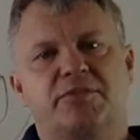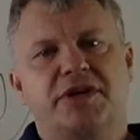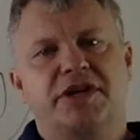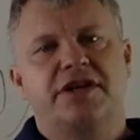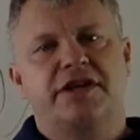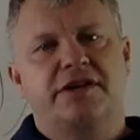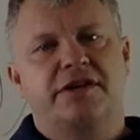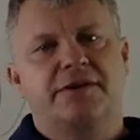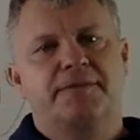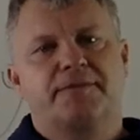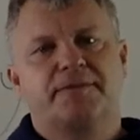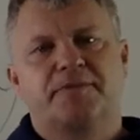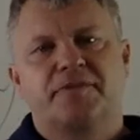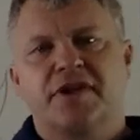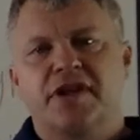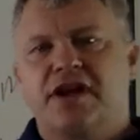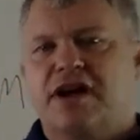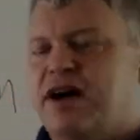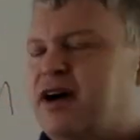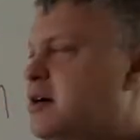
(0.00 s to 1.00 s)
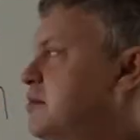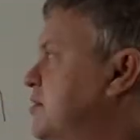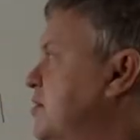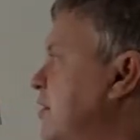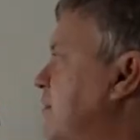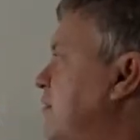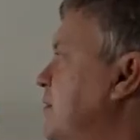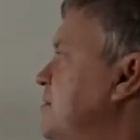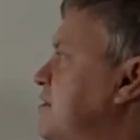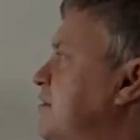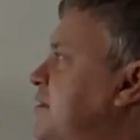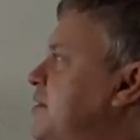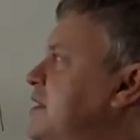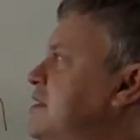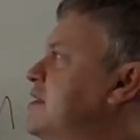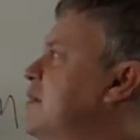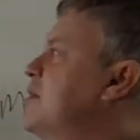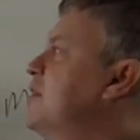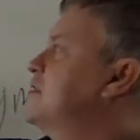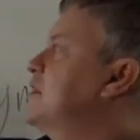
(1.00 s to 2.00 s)
being here. So the first
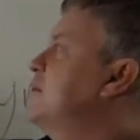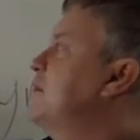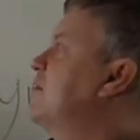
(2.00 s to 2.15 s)
affiliate summit is going